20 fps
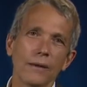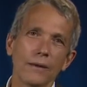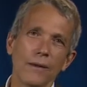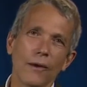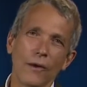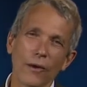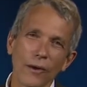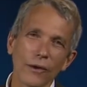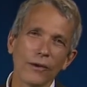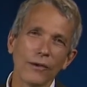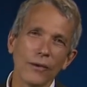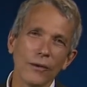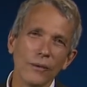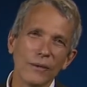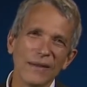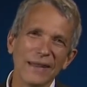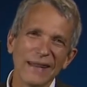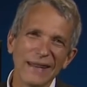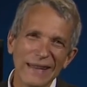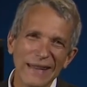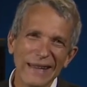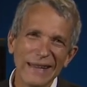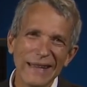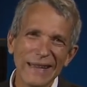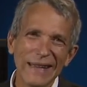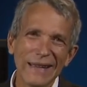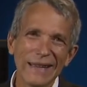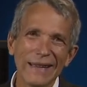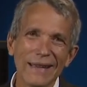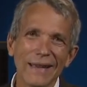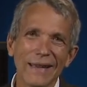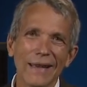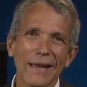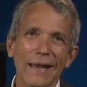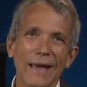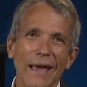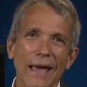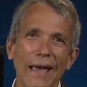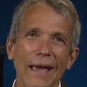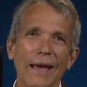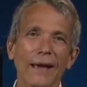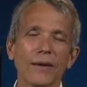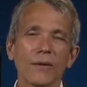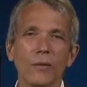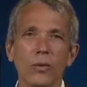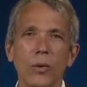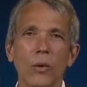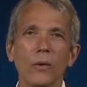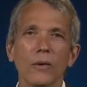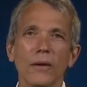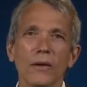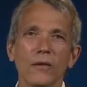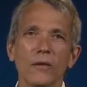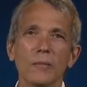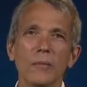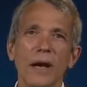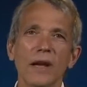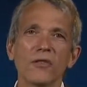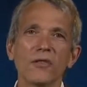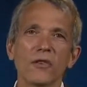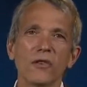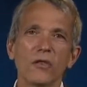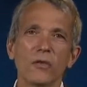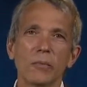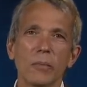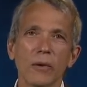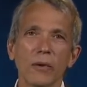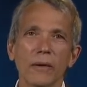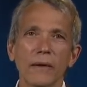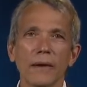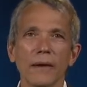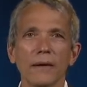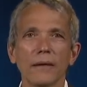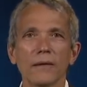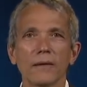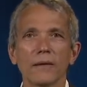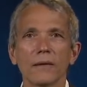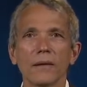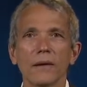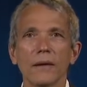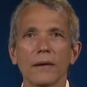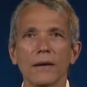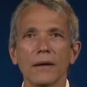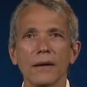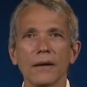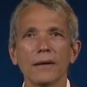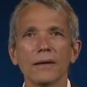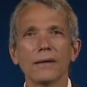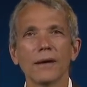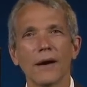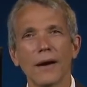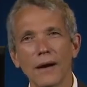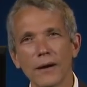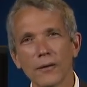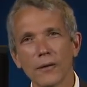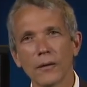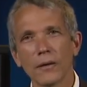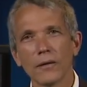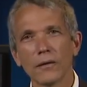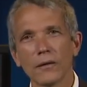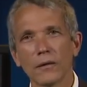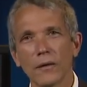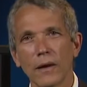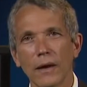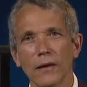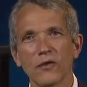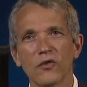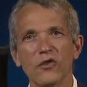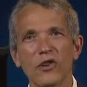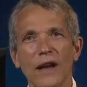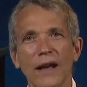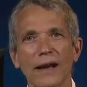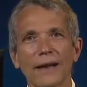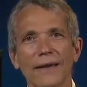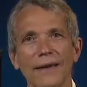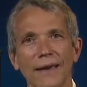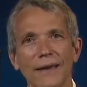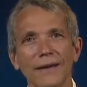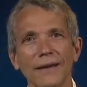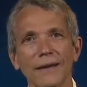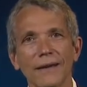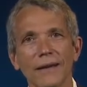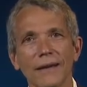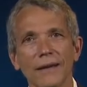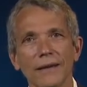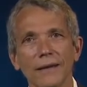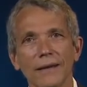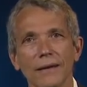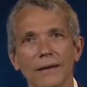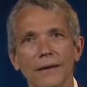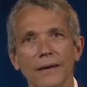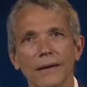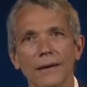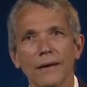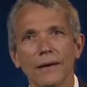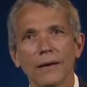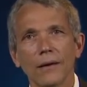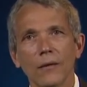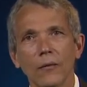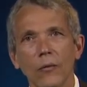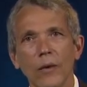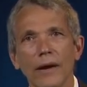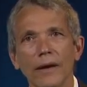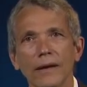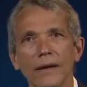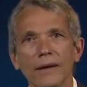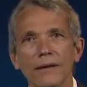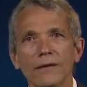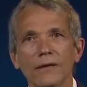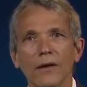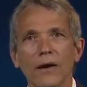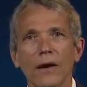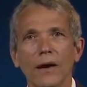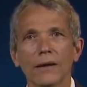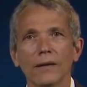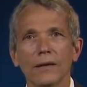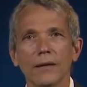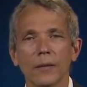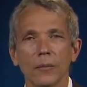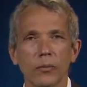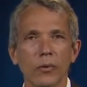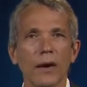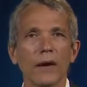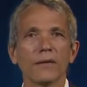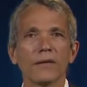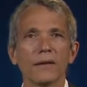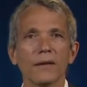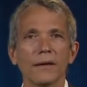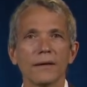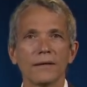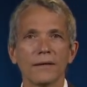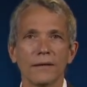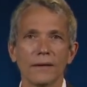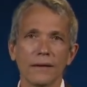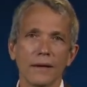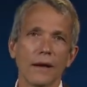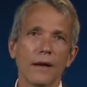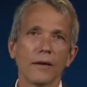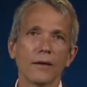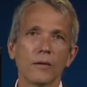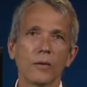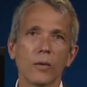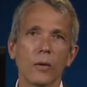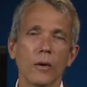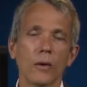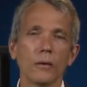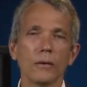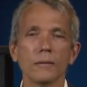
argued that he had, quote, as much experience in Congress as Jack Kennedy when he sought the presidency, unquote,